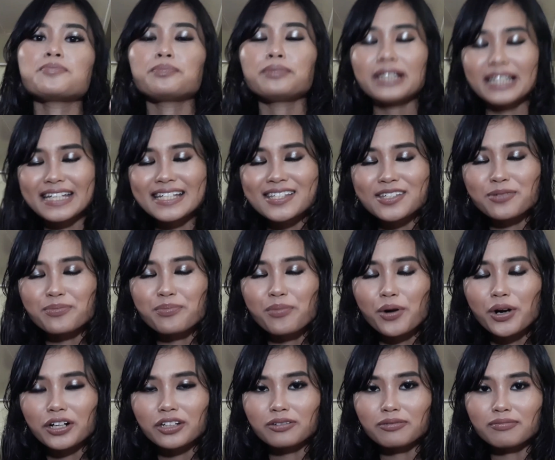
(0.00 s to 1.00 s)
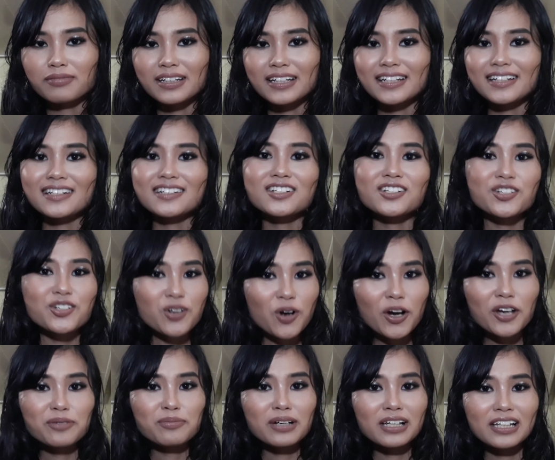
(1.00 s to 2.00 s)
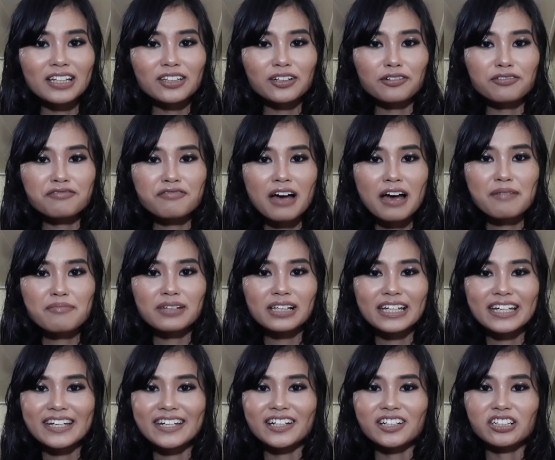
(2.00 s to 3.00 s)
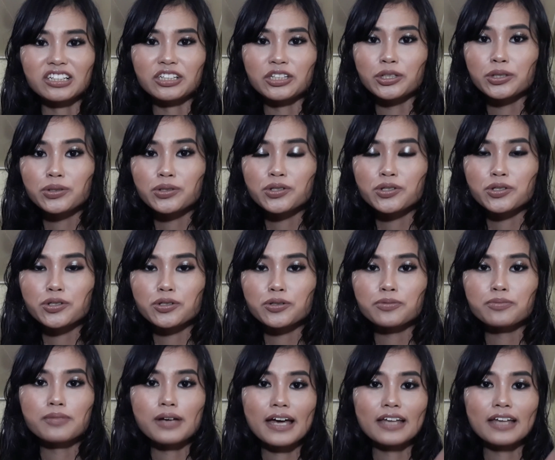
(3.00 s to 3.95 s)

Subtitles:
Please support me, join my little family here in YouTube,